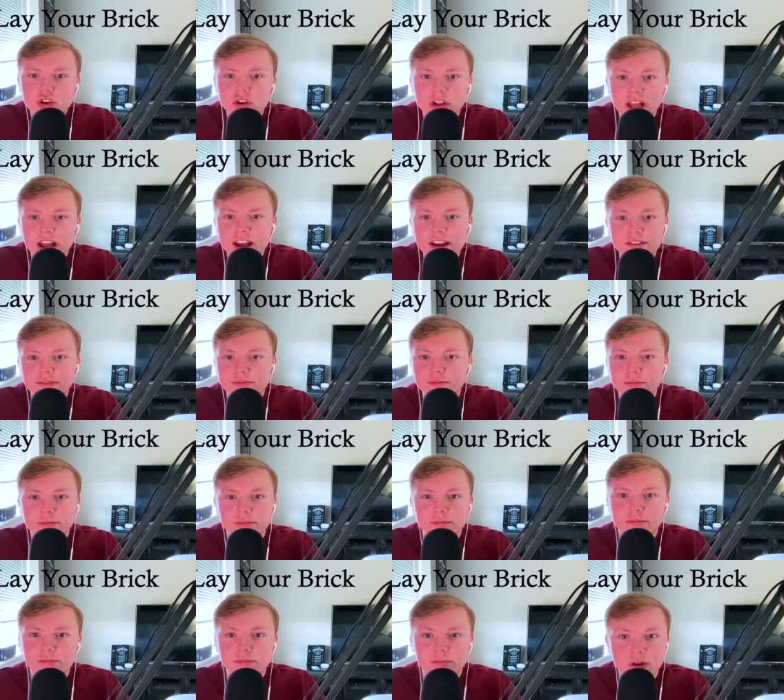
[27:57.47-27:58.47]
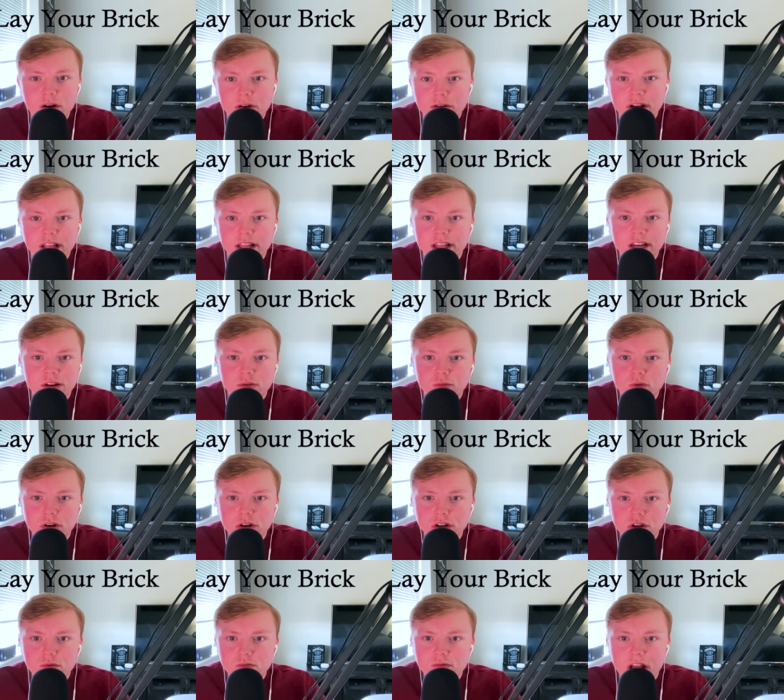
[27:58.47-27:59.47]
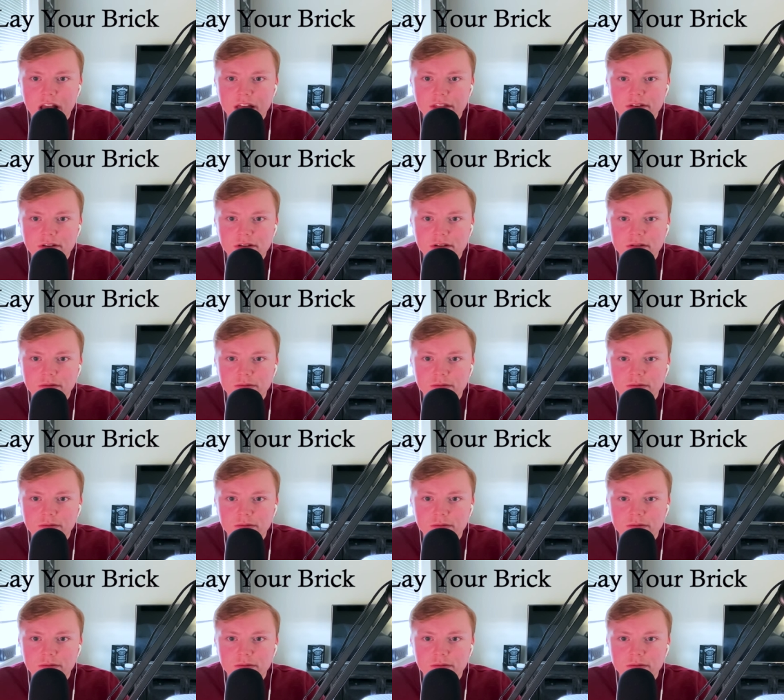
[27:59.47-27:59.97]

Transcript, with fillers: life, bro. And like, wouldn't you rather?